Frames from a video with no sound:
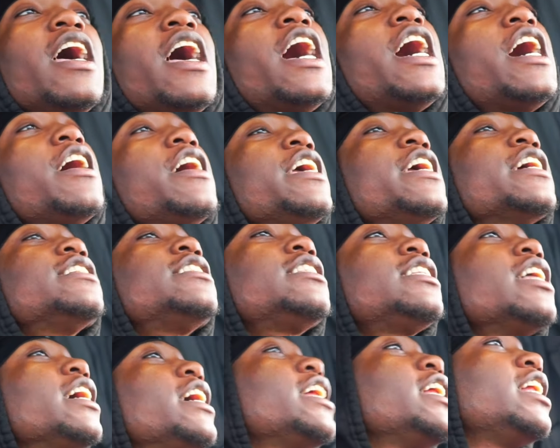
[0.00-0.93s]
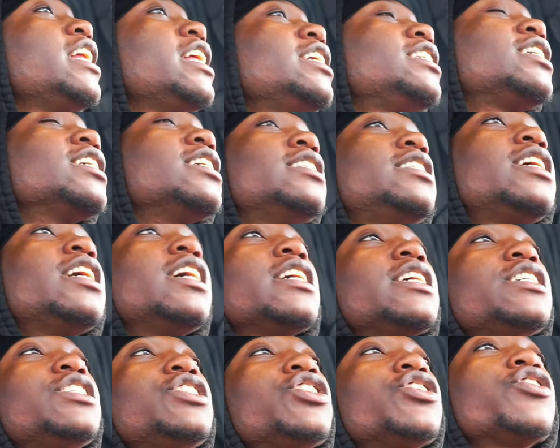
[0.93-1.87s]
Out here thugging these
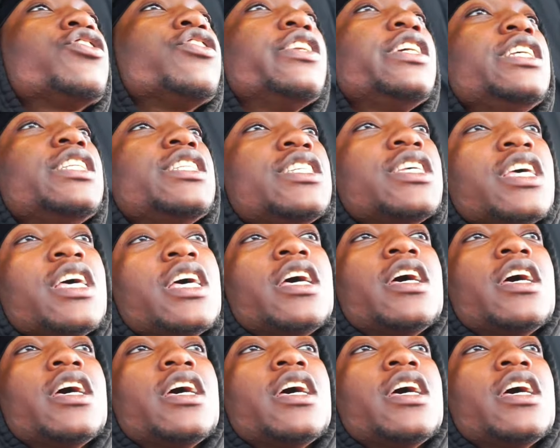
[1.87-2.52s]
Kentucky streets.